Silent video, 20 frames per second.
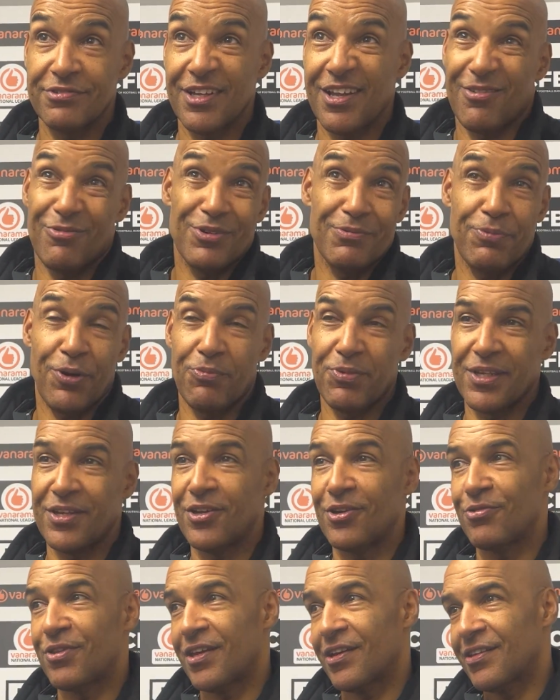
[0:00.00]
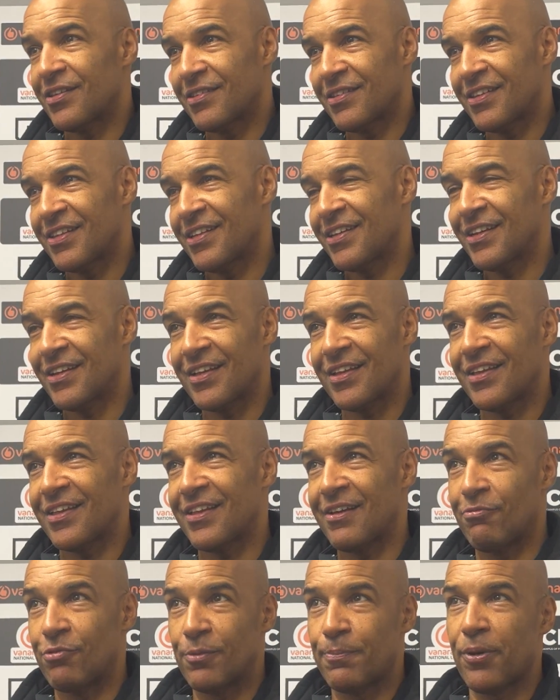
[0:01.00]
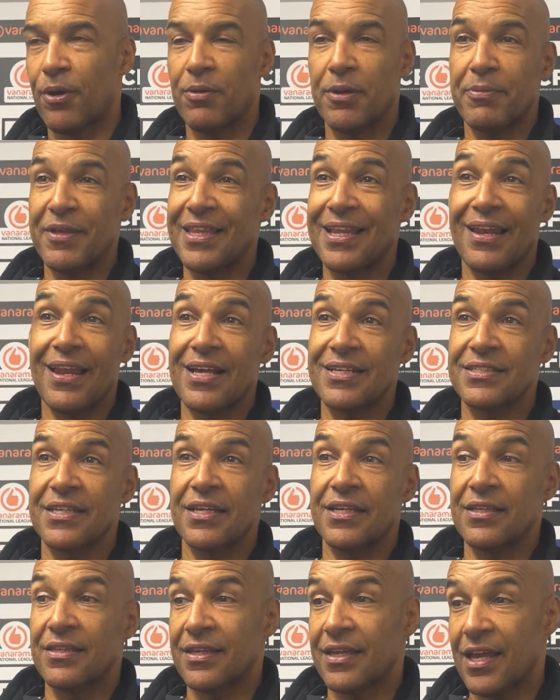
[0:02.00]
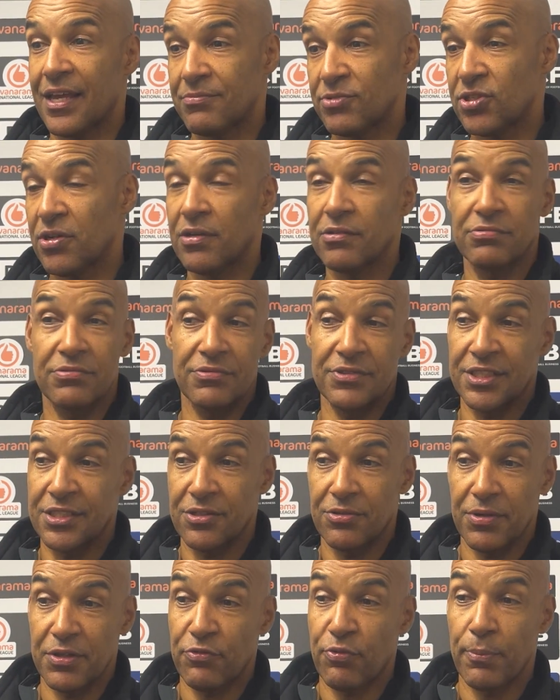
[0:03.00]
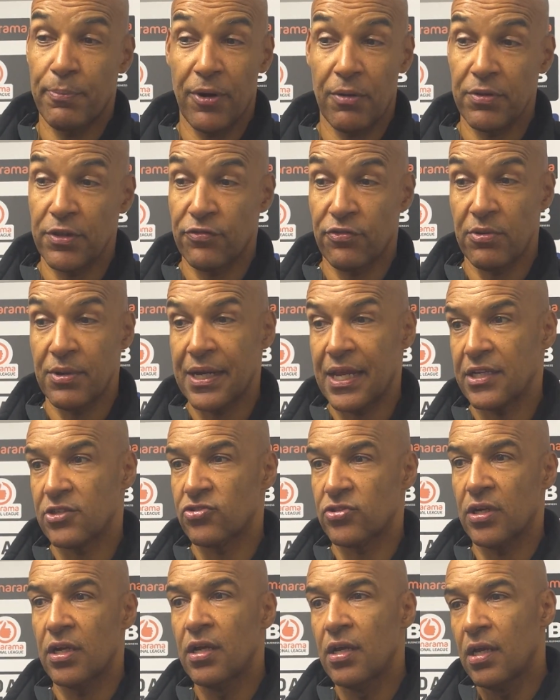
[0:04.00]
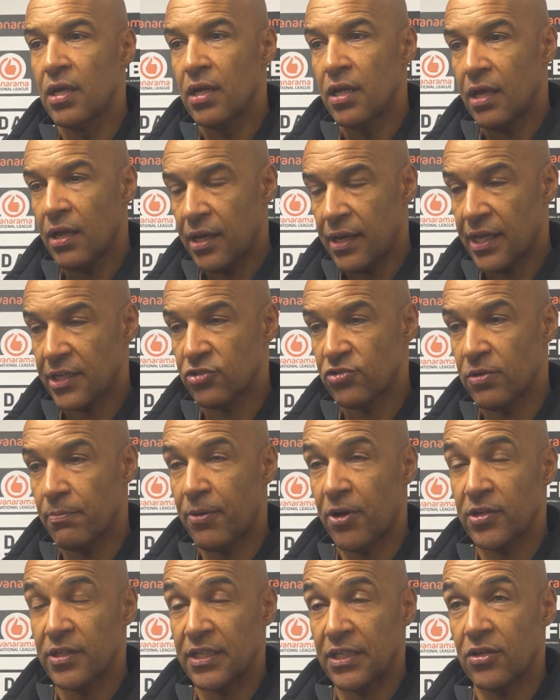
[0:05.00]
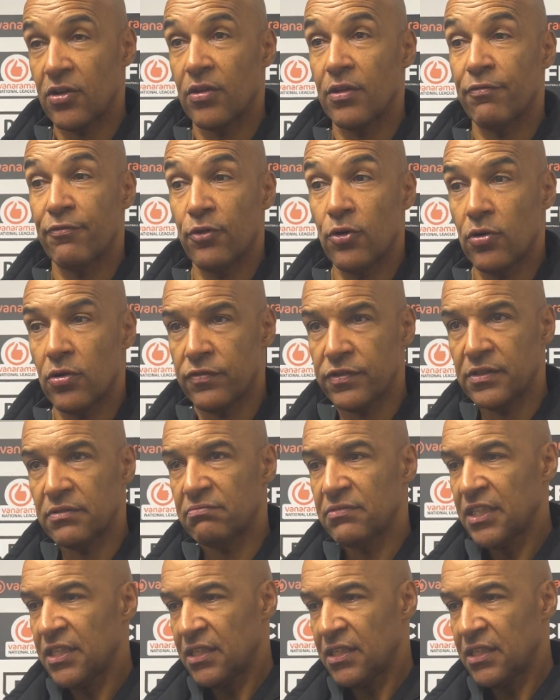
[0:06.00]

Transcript: We probably knew that it would probably be the last kick of the game, so we probably threw an extra body and got the 4th, and